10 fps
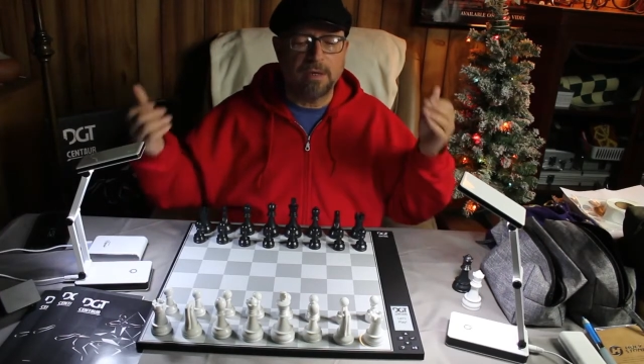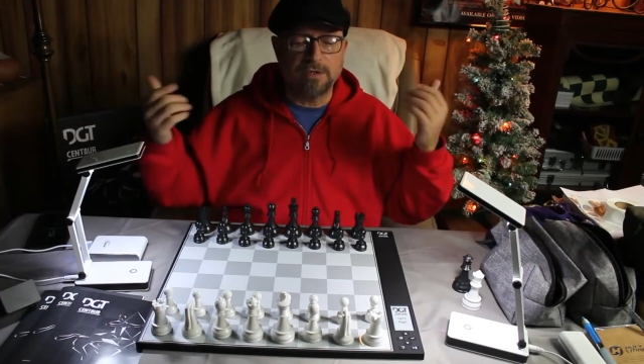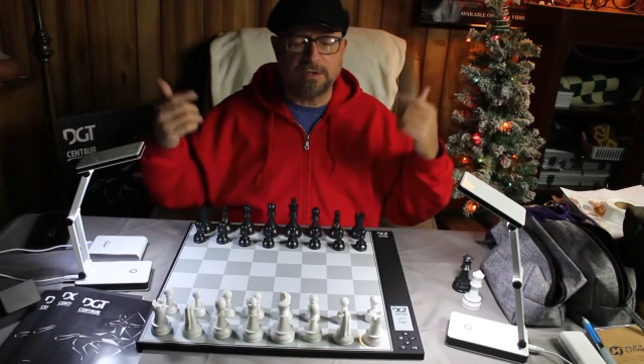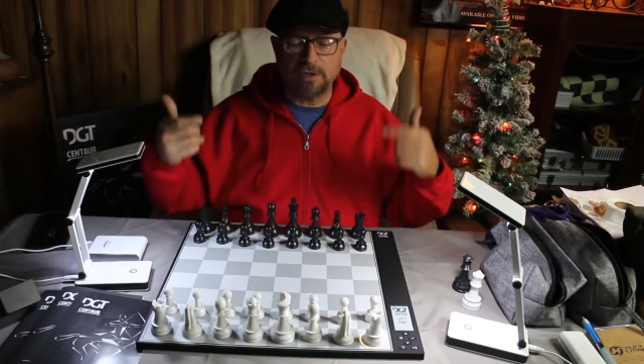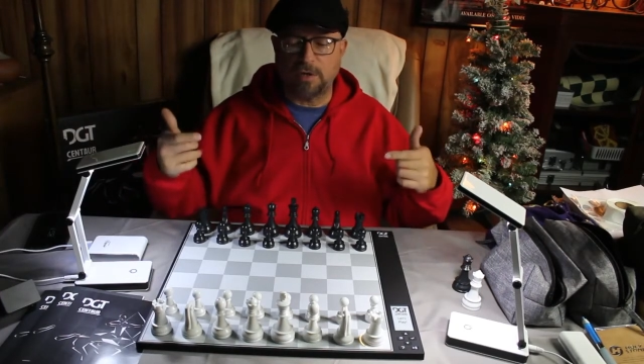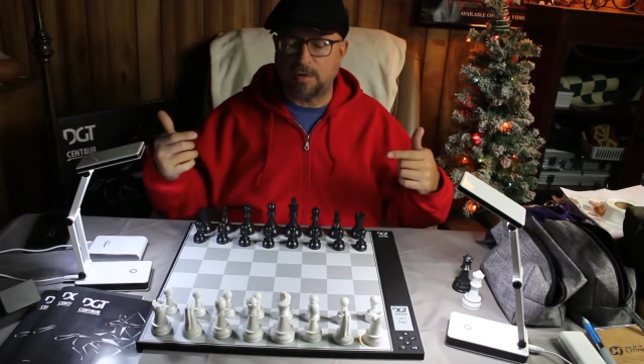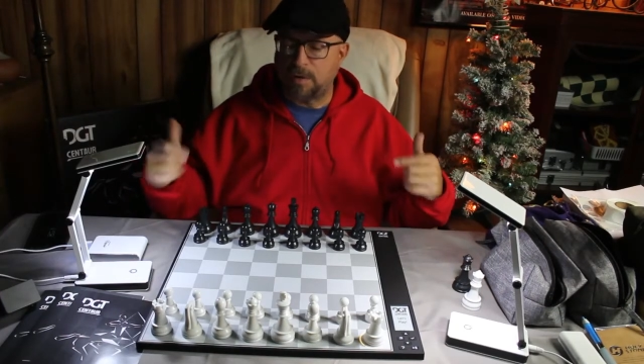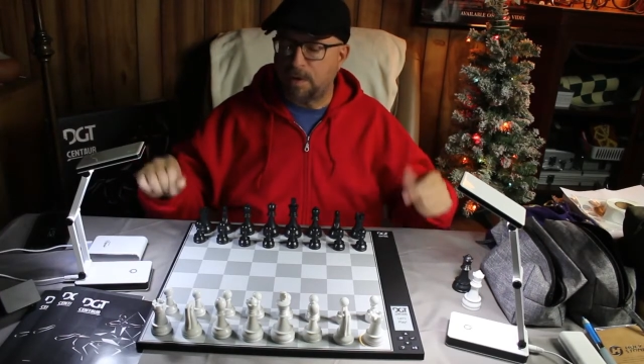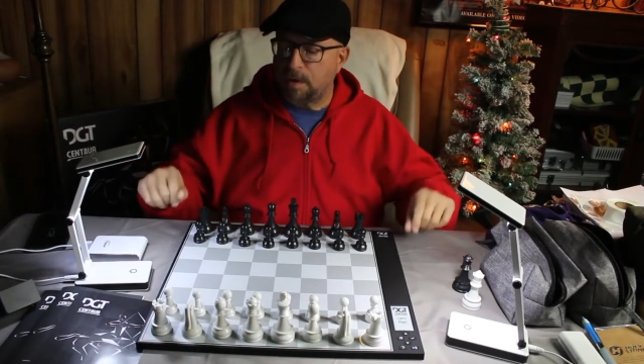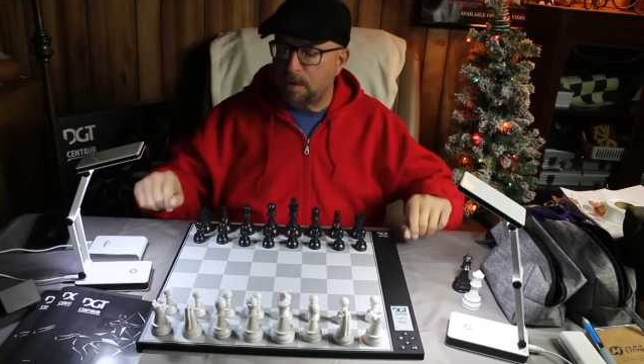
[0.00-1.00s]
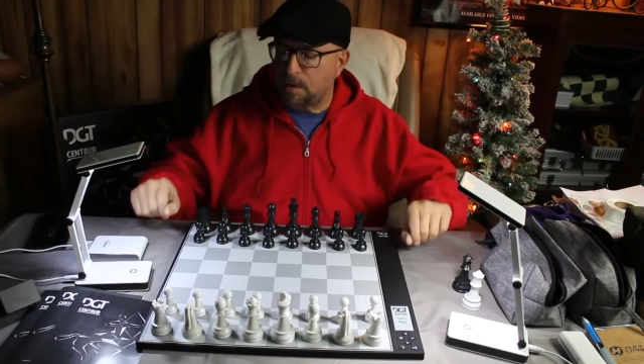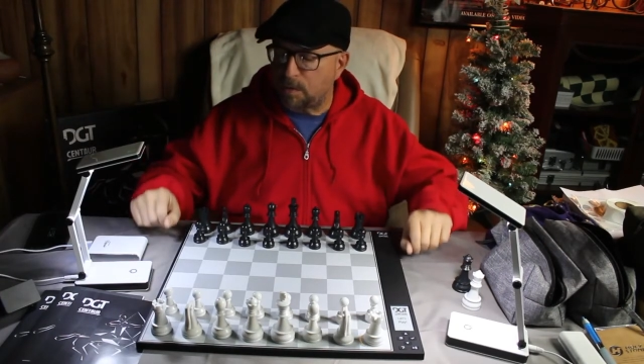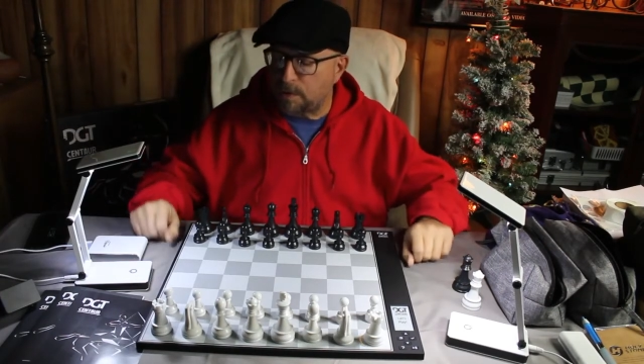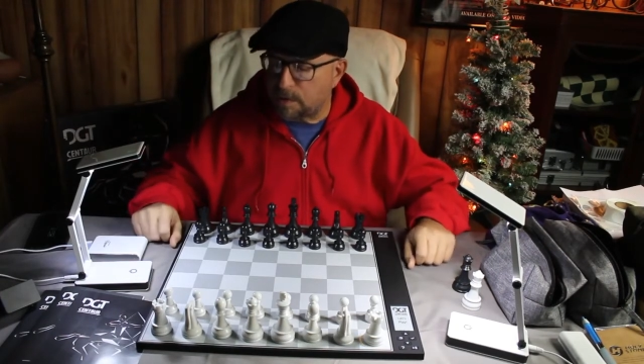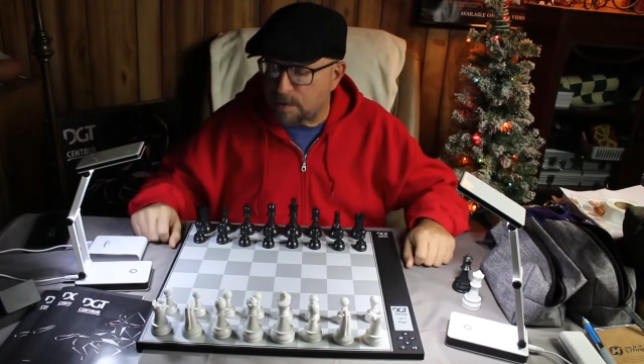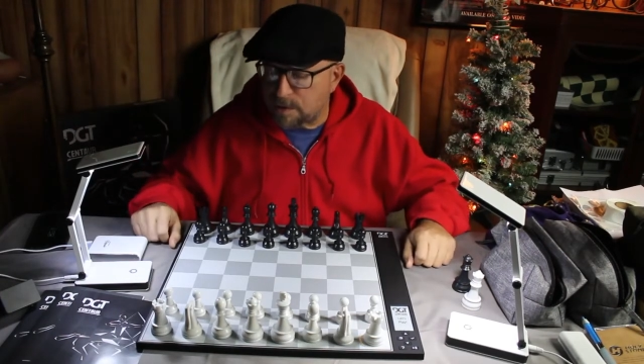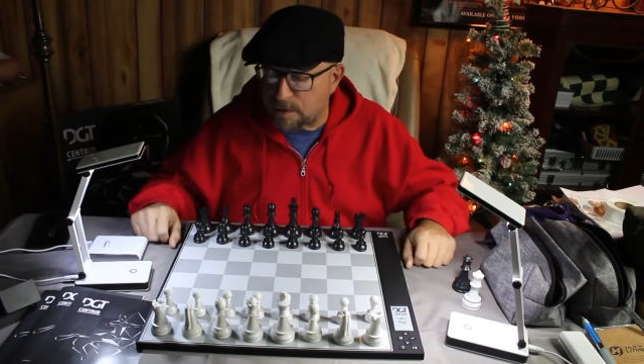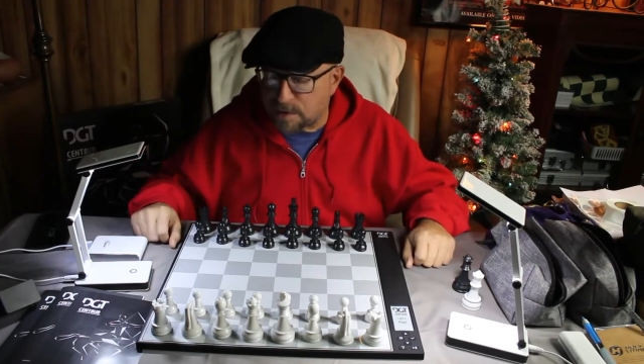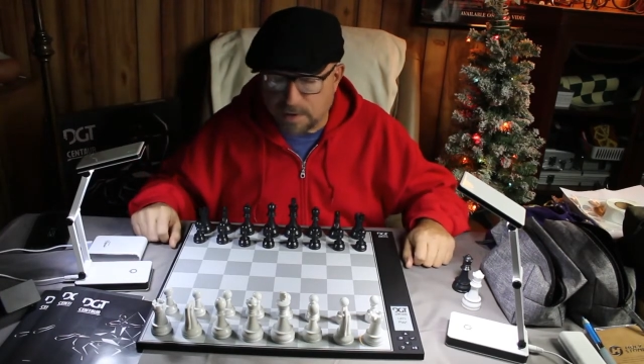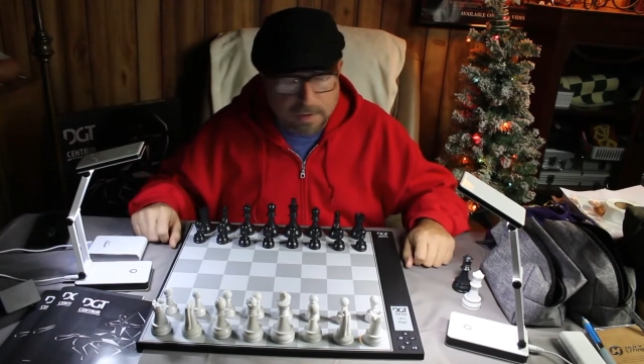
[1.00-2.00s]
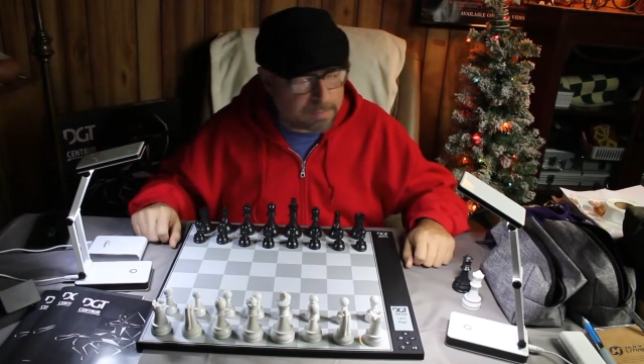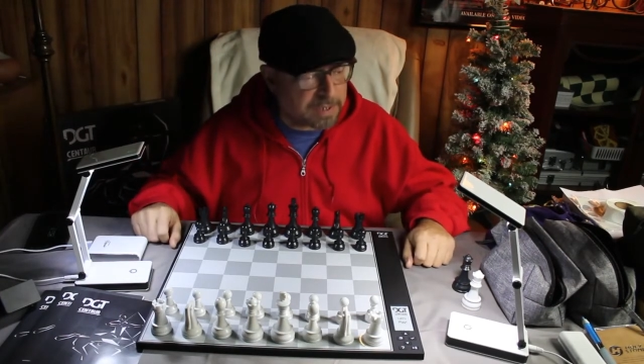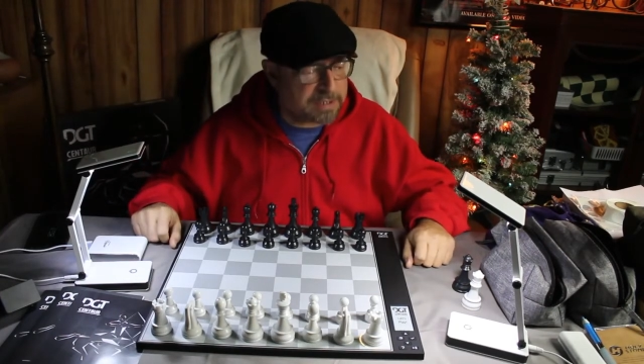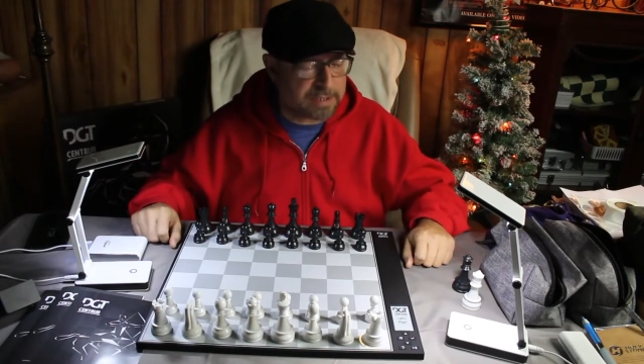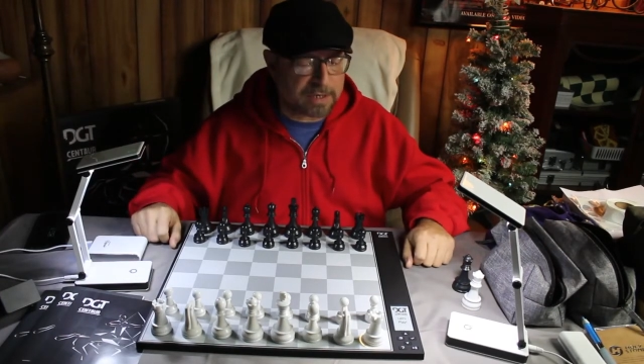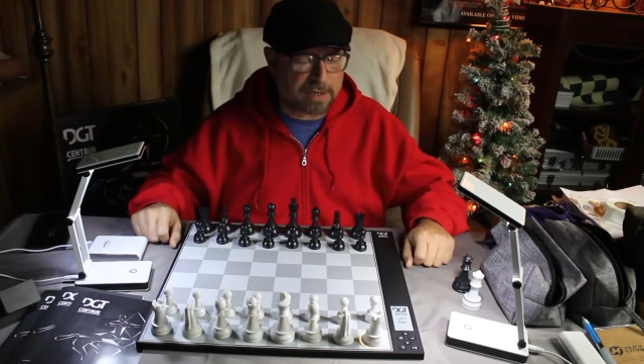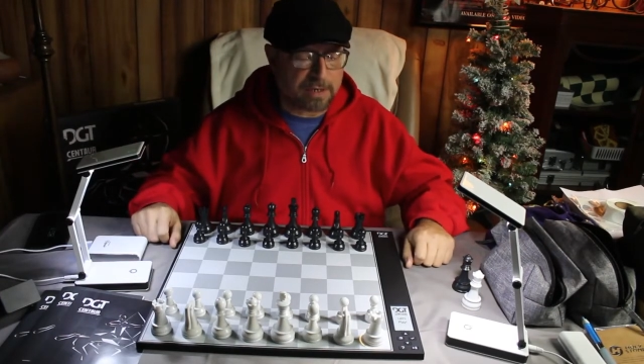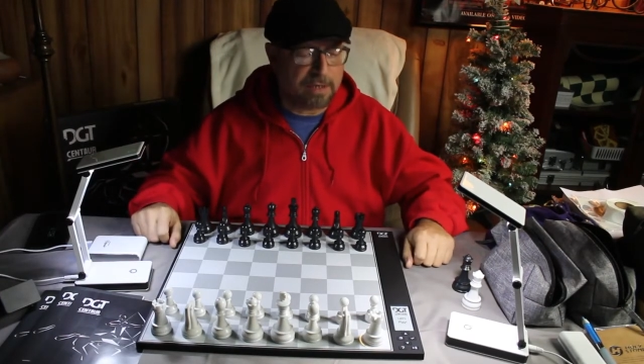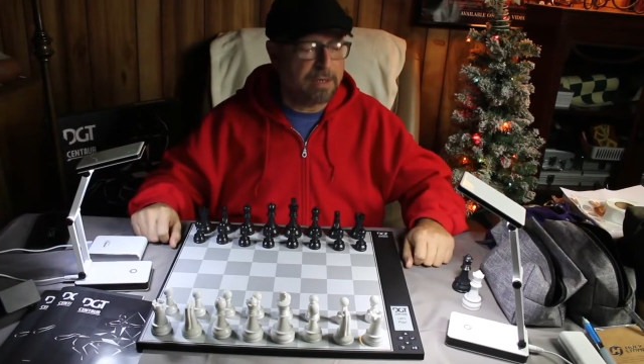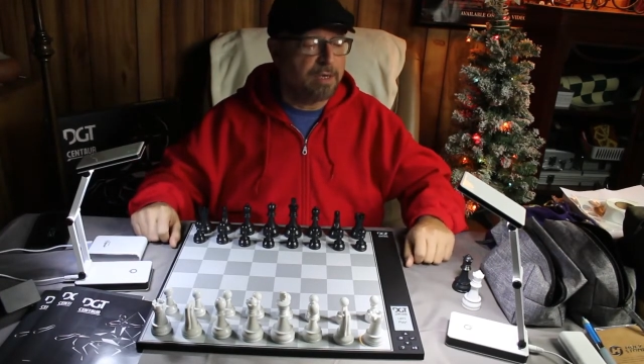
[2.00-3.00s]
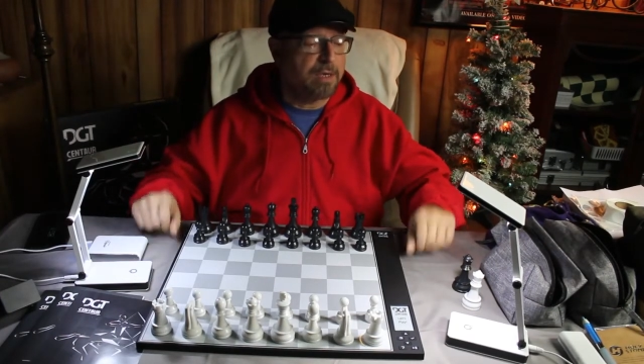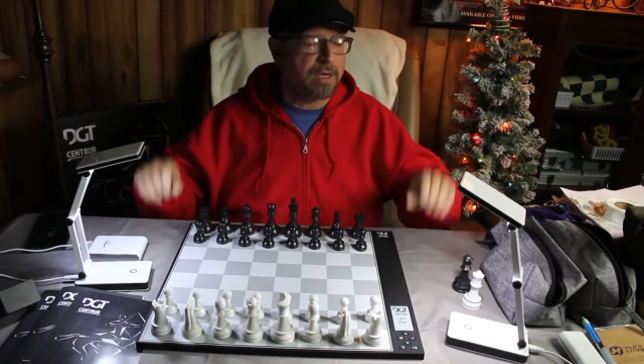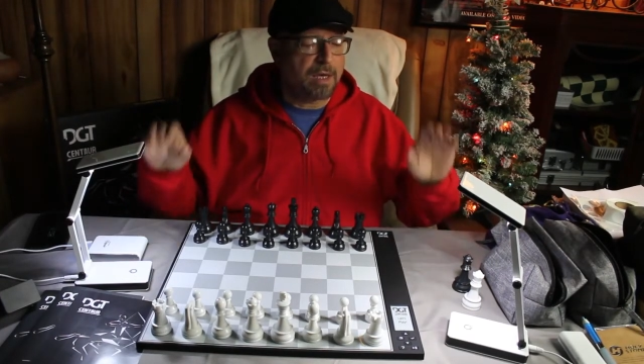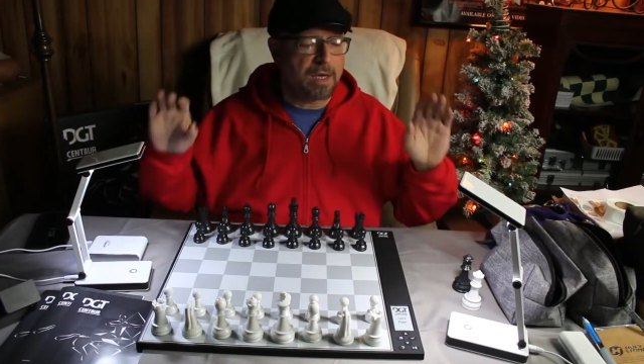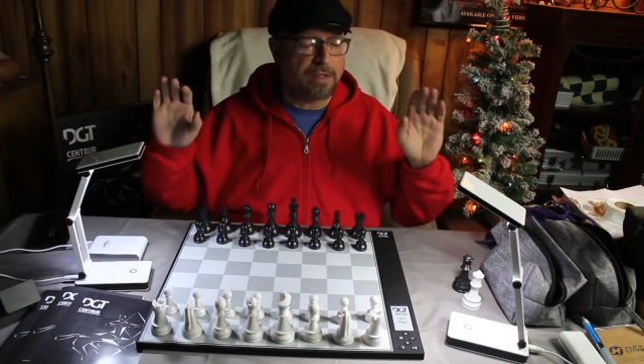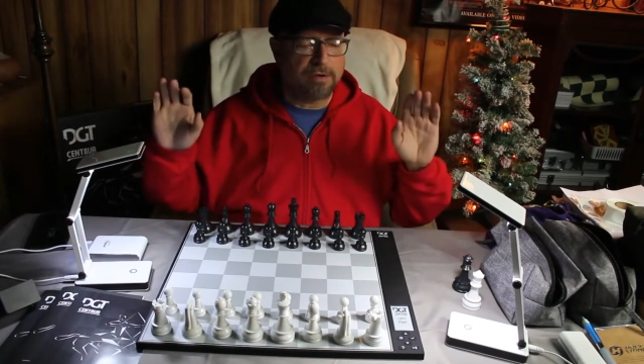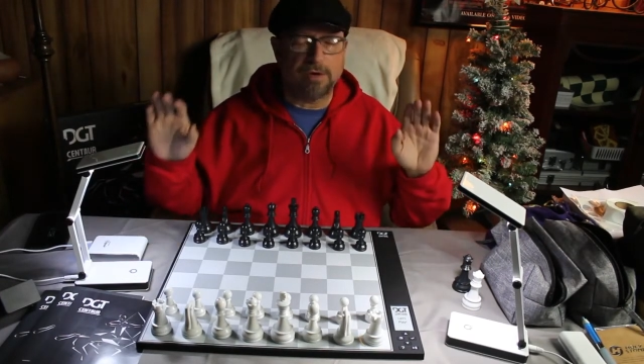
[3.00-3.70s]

So we are going to start by saying there